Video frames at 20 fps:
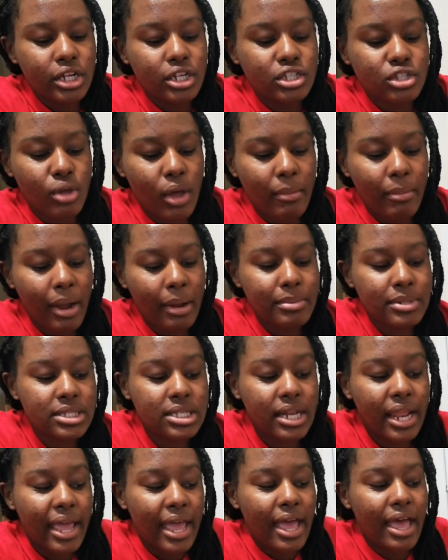So I'm probably just
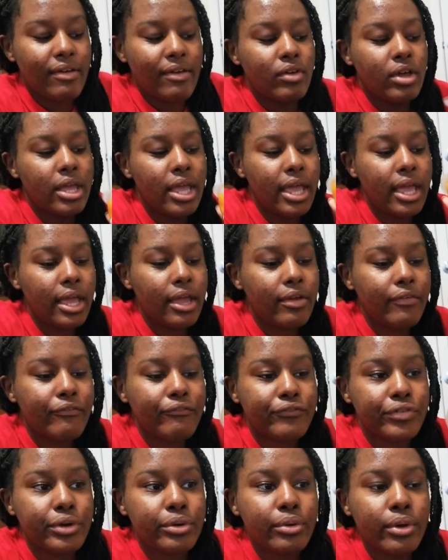gonna have a
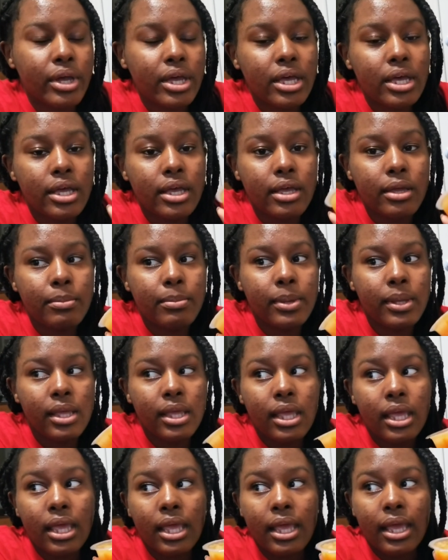fruit cup.
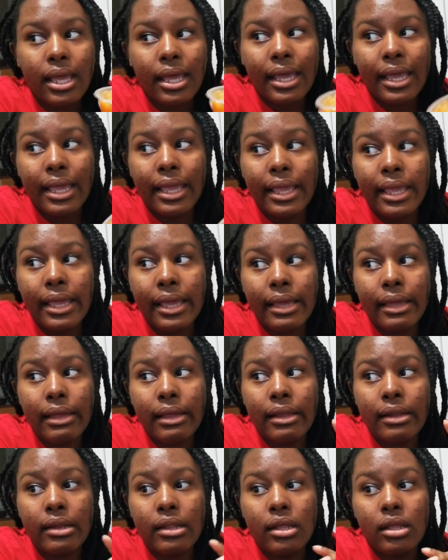
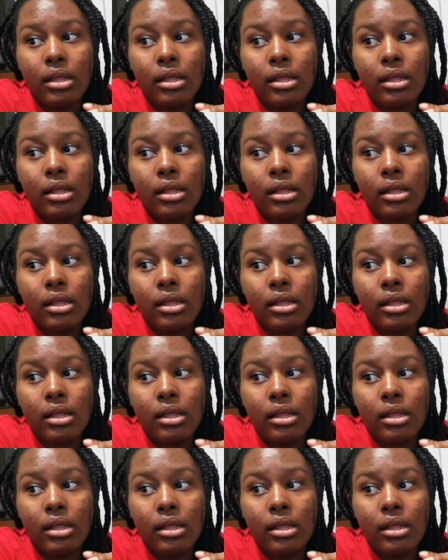And